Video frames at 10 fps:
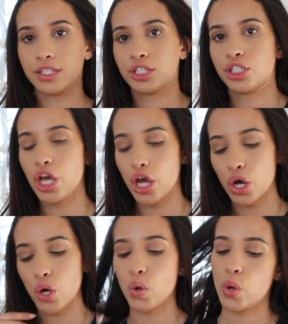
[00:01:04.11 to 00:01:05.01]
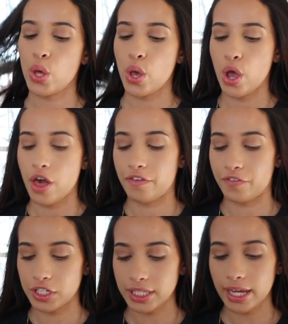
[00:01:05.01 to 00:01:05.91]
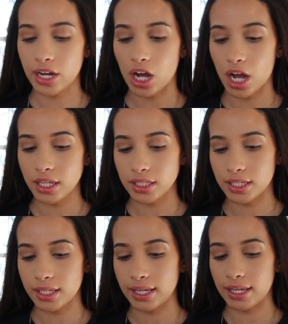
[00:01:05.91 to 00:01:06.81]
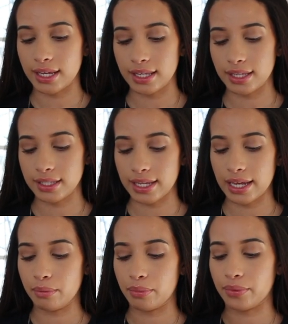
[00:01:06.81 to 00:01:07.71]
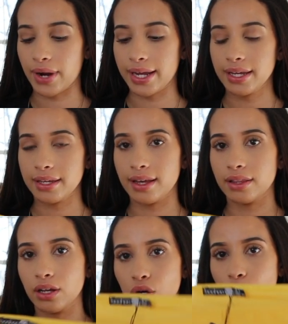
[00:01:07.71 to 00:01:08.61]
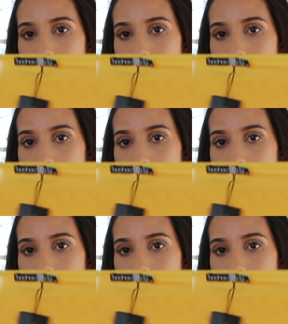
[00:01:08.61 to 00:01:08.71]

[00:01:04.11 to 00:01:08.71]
So, the first thing I got is a bright yellow